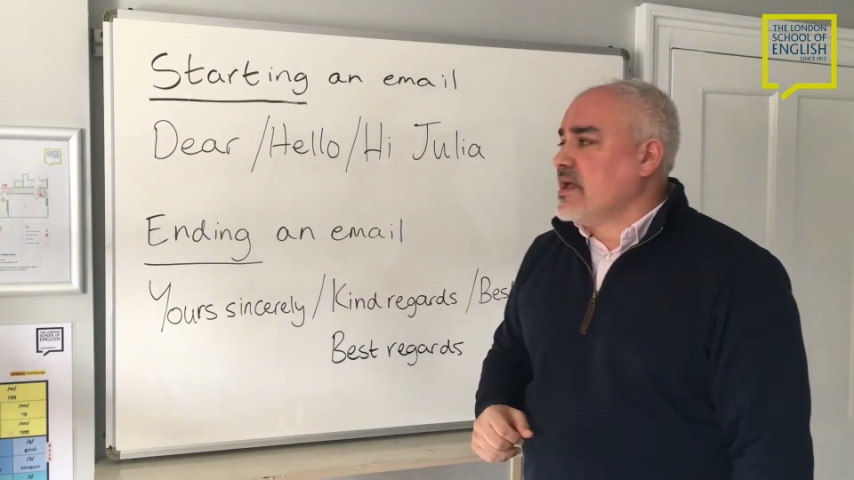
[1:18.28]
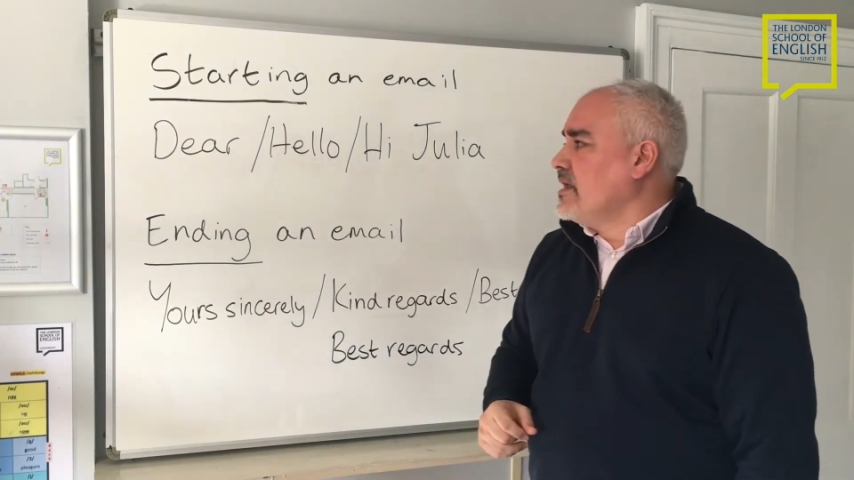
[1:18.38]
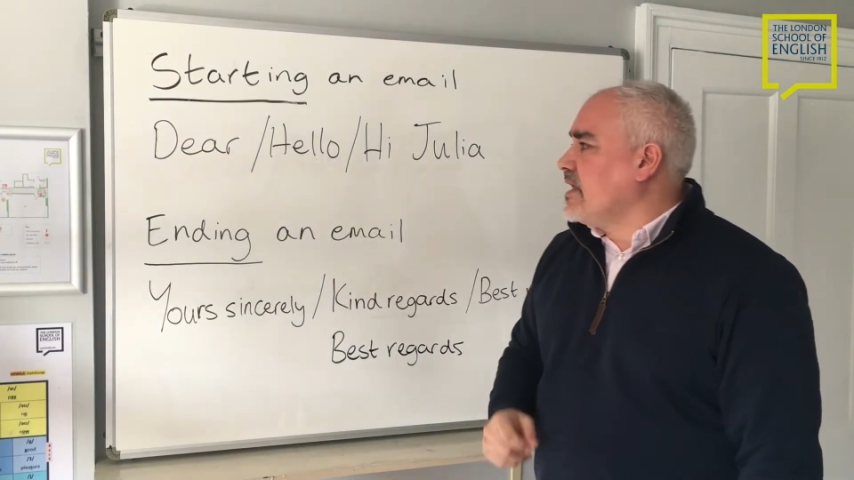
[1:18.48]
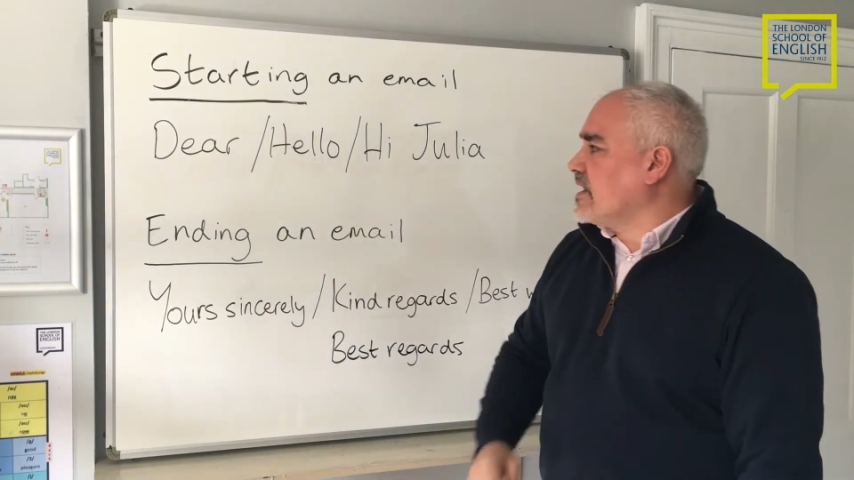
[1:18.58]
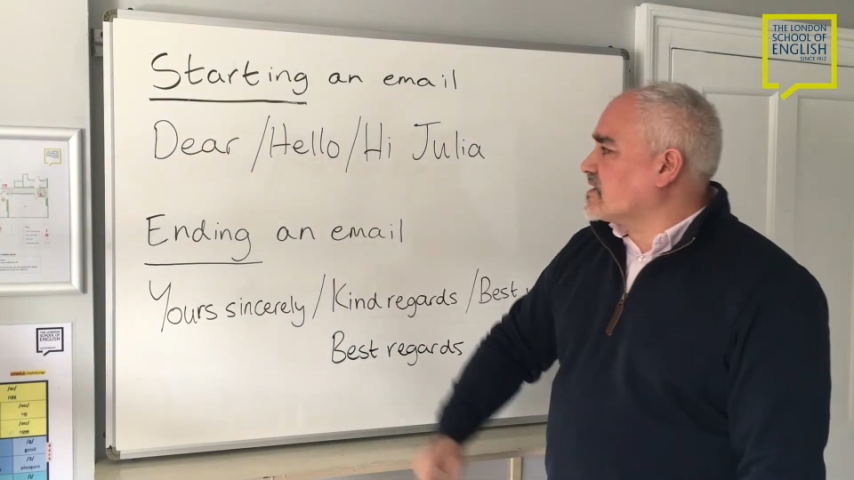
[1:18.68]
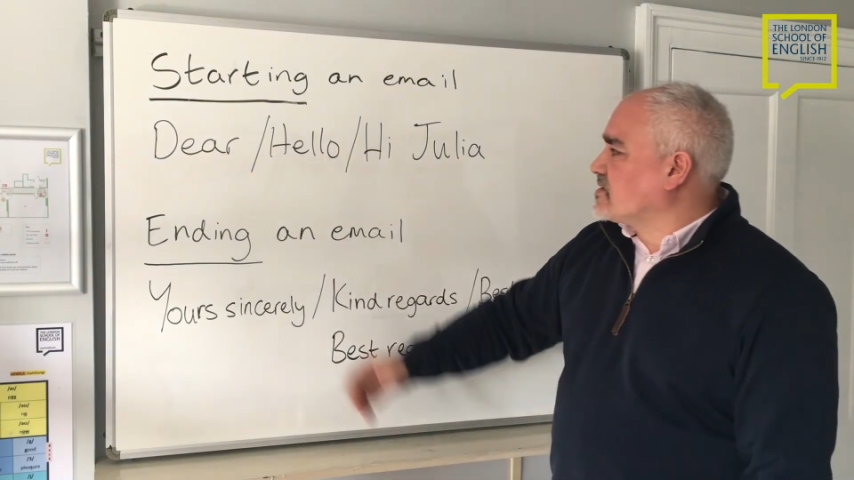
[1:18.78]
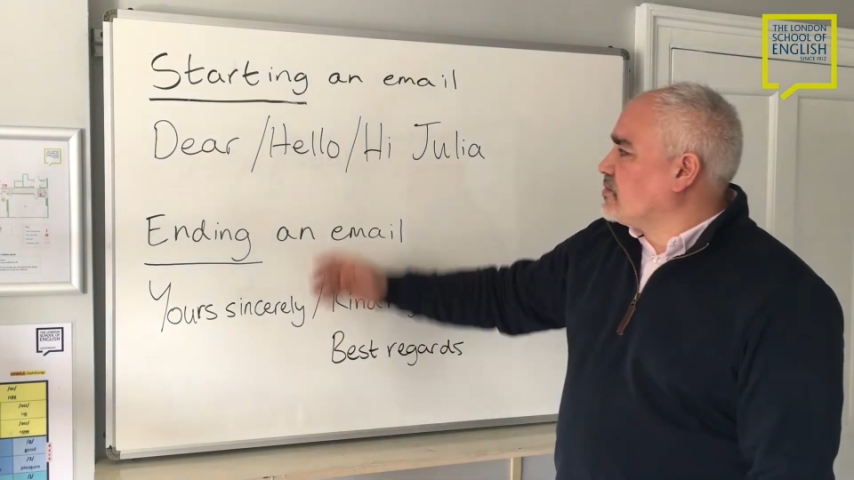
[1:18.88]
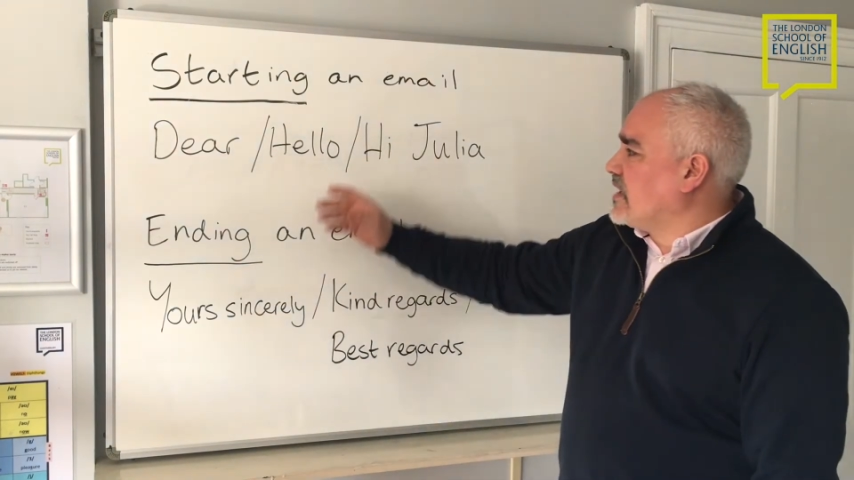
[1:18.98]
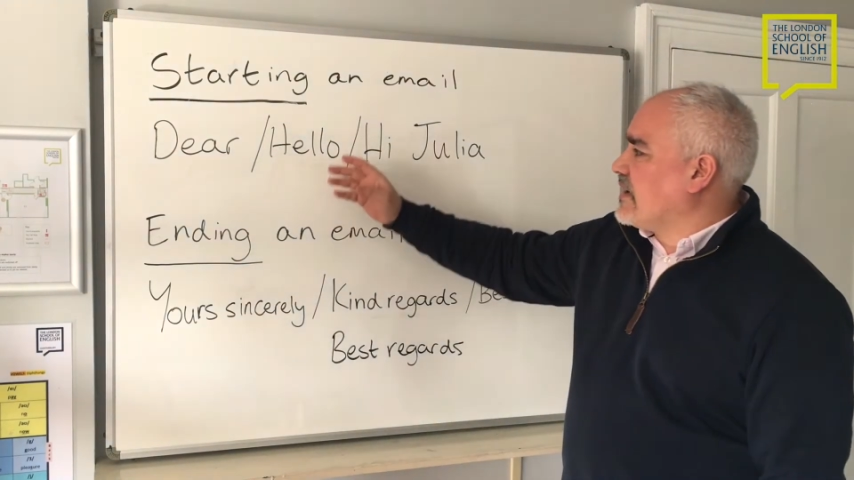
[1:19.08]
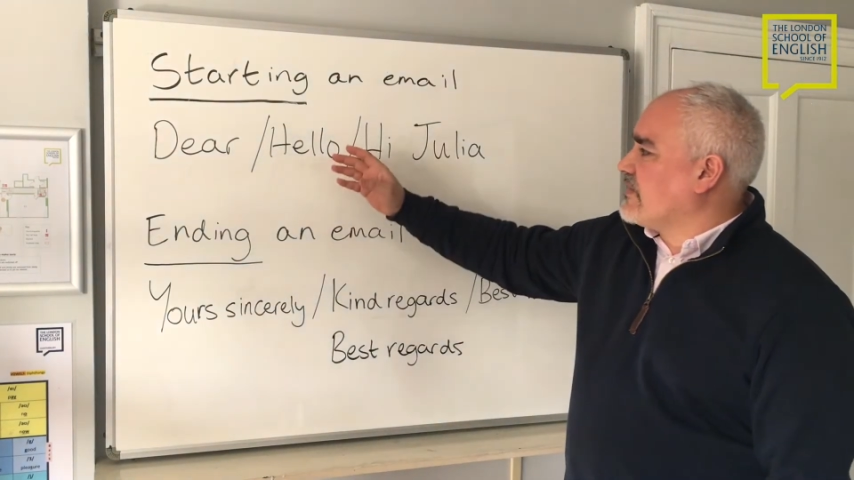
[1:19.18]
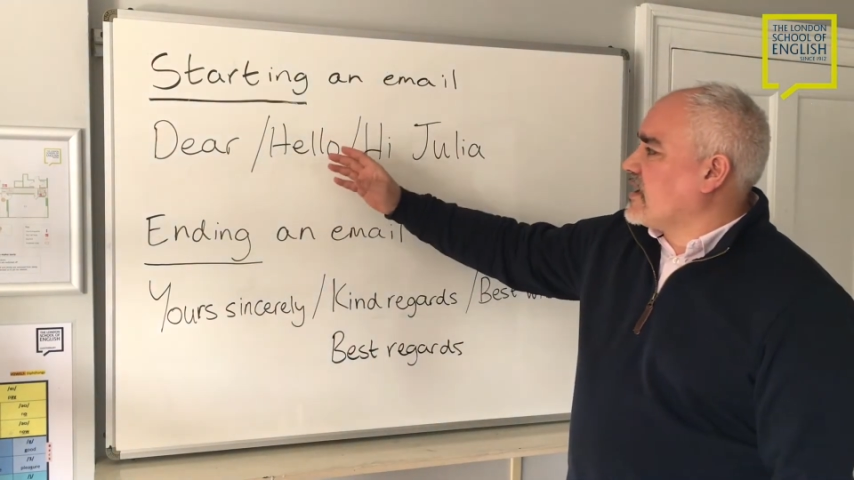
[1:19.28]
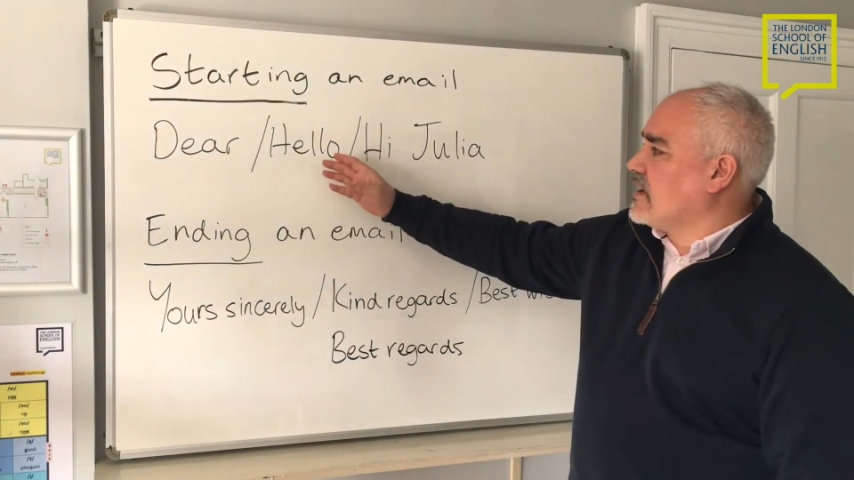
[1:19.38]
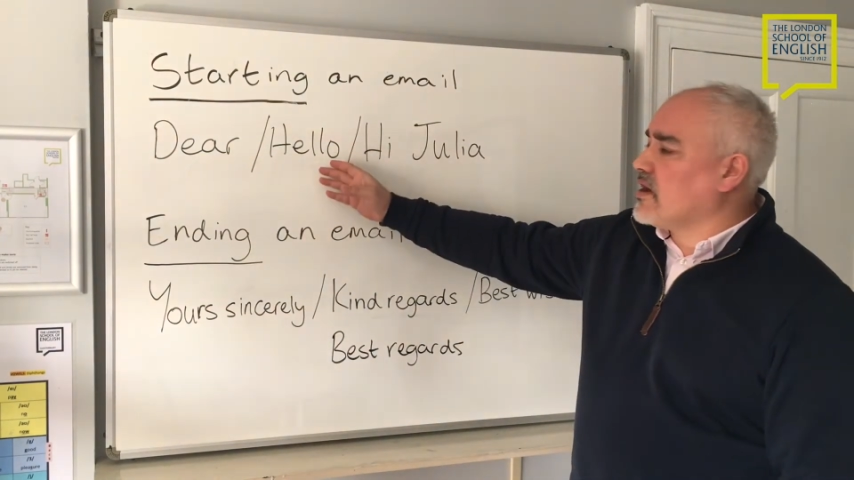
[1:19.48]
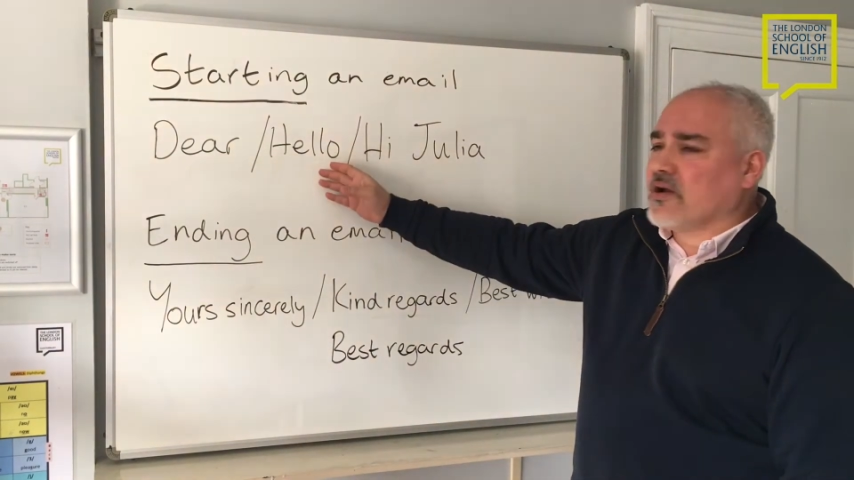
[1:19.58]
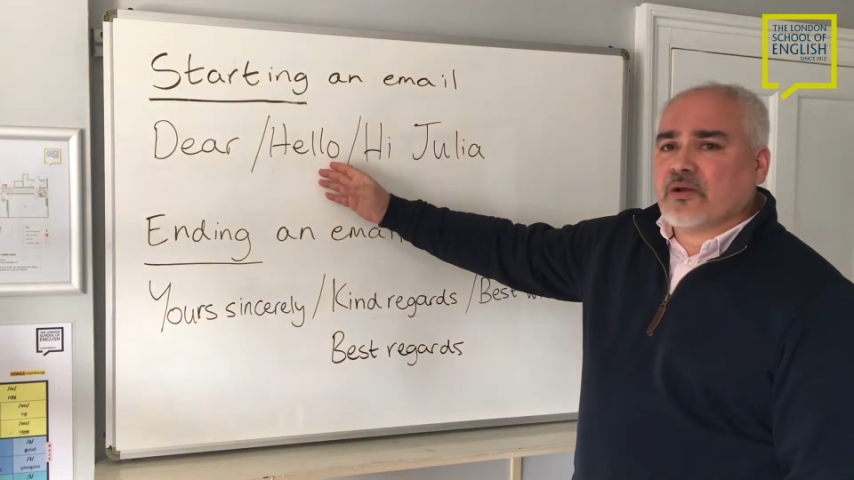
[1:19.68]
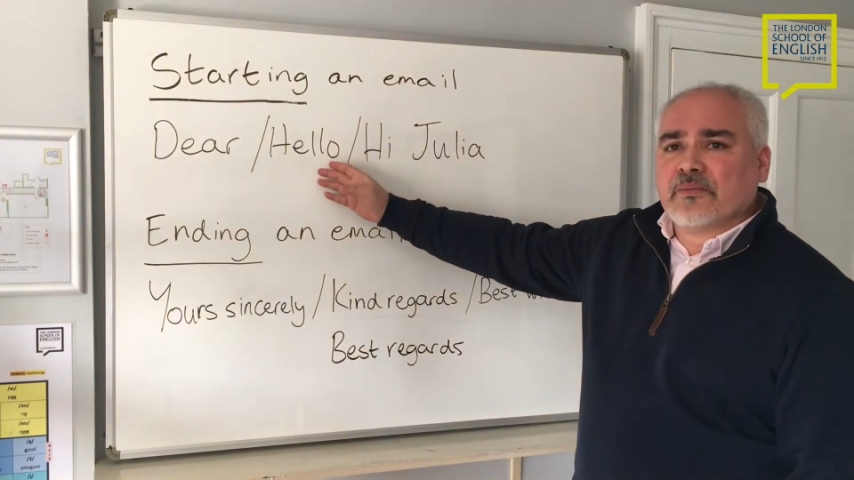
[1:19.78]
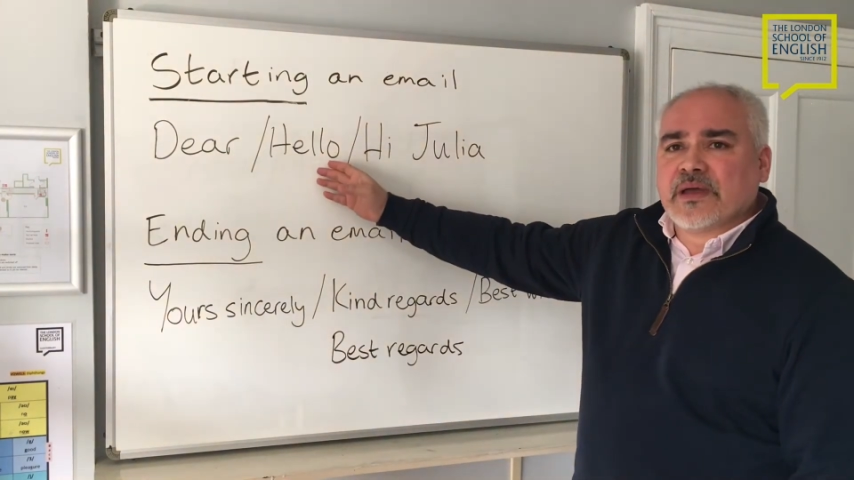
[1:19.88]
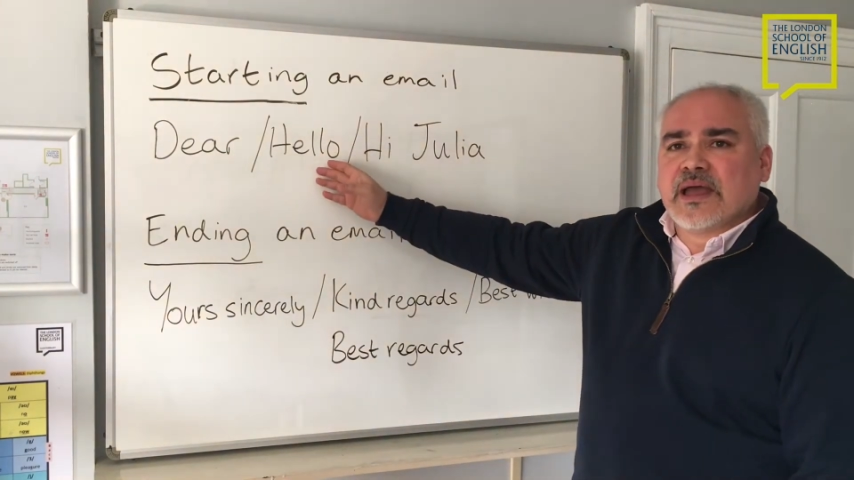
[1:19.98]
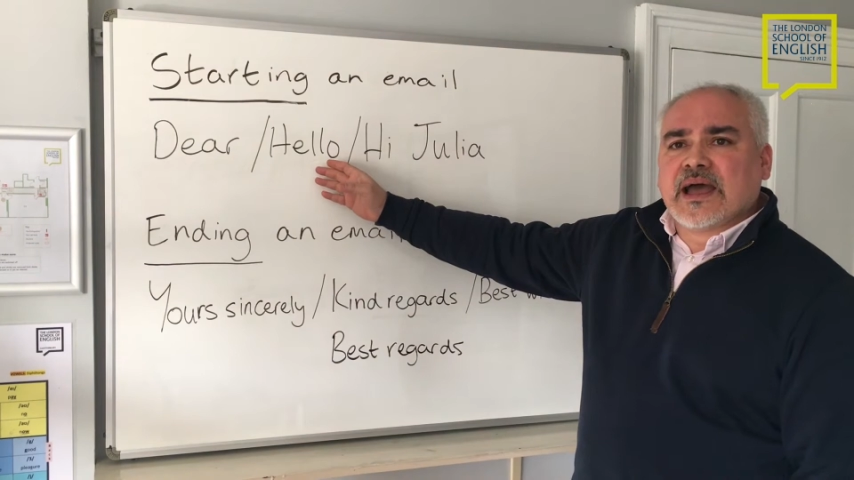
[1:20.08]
Next, we have hello.